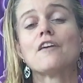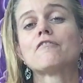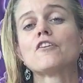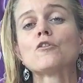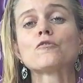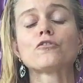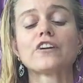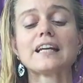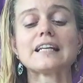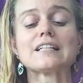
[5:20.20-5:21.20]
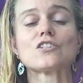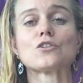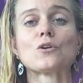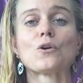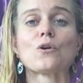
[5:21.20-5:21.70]
Feel free
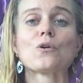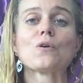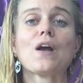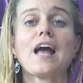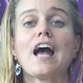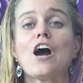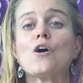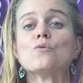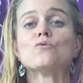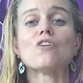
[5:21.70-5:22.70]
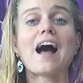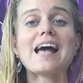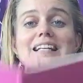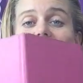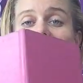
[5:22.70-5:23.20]
to
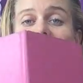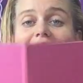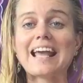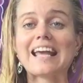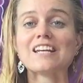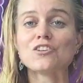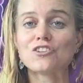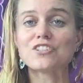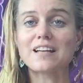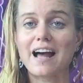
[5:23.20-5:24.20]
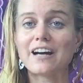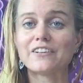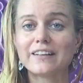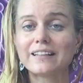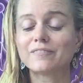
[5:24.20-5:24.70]
write in your
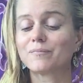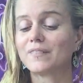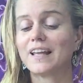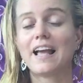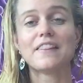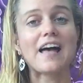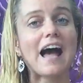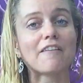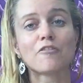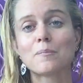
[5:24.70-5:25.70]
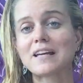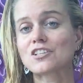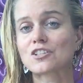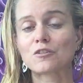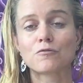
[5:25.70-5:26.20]
diary the
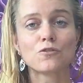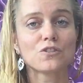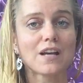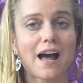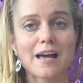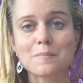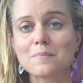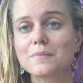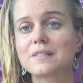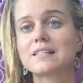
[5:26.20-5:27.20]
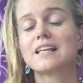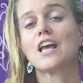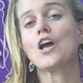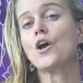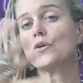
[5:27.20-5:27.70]
affirmation a few times.
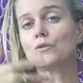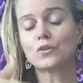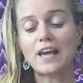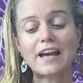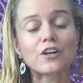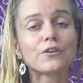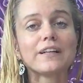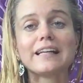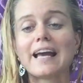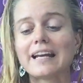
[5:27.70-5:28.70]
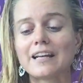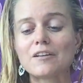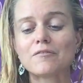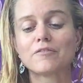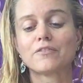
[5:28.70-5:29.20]
Get creative.